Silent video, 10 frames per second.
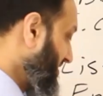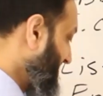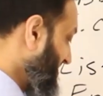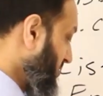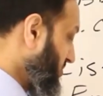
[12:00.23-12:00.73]

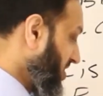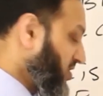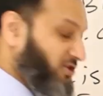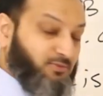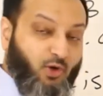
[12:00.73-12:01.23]

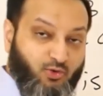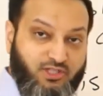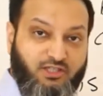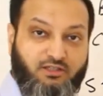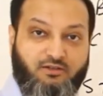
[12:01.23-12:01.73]
disassociation of
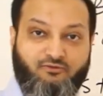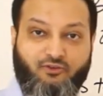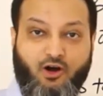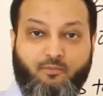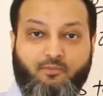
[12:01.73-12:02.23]
protein
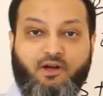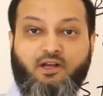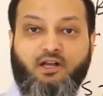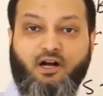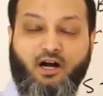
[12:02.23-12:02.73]
from
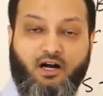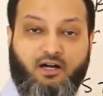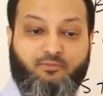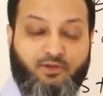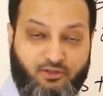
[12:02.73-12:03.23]

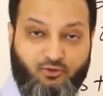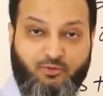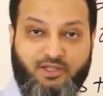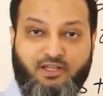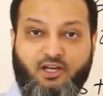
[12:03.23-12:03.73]

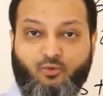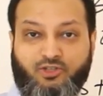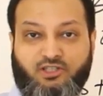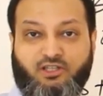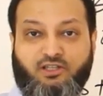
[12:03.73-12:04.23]
bilirubin,
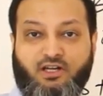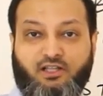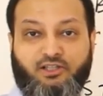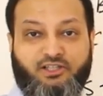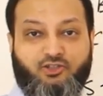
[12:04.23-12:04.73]
which can
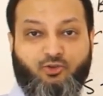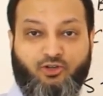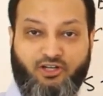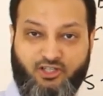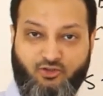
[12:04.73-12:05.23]
lead to
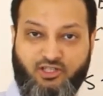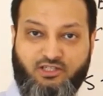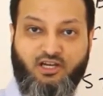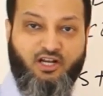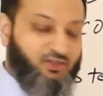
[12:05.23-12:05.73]

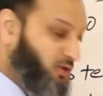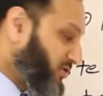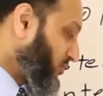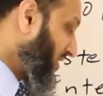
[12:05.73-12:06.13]
kernicterus. So it's a